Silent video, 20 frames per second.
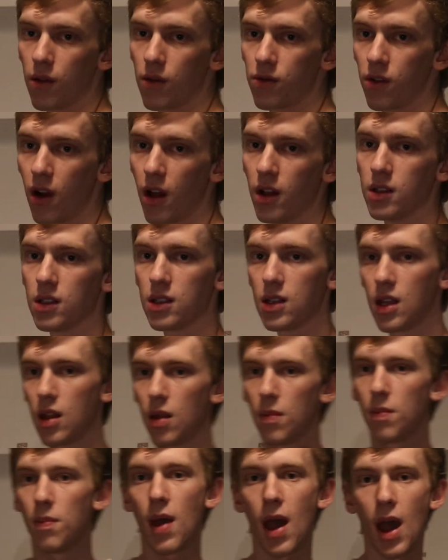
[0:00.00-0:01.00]
fronts and
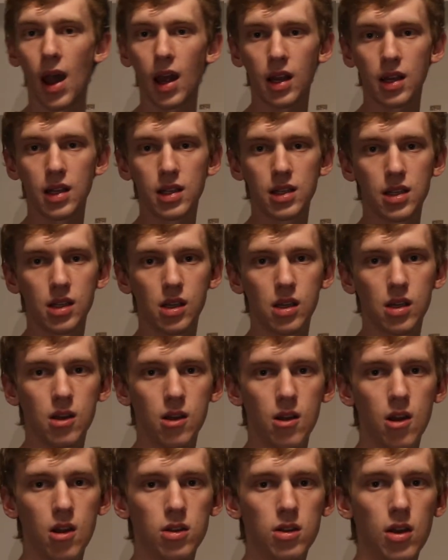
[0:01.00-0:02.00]
the backs
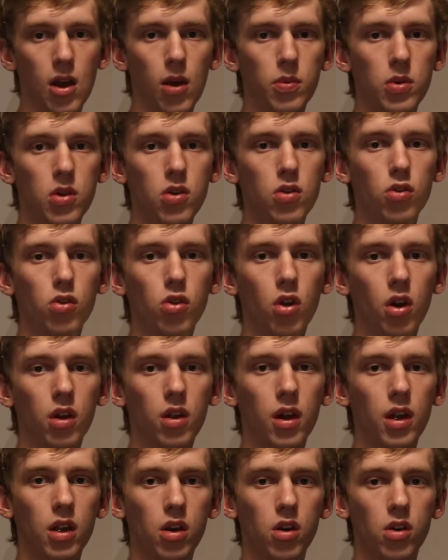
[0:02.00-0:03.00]
to help you look
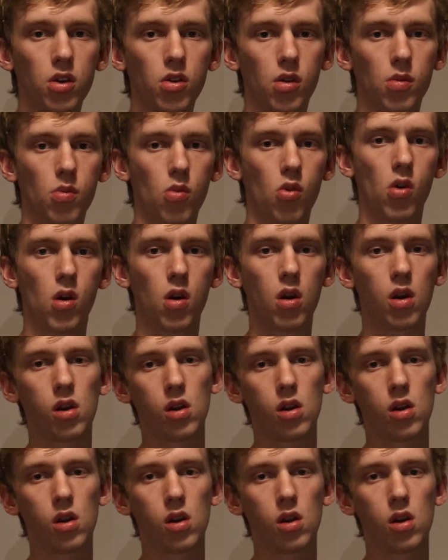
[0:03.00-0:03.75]
like you're doing more.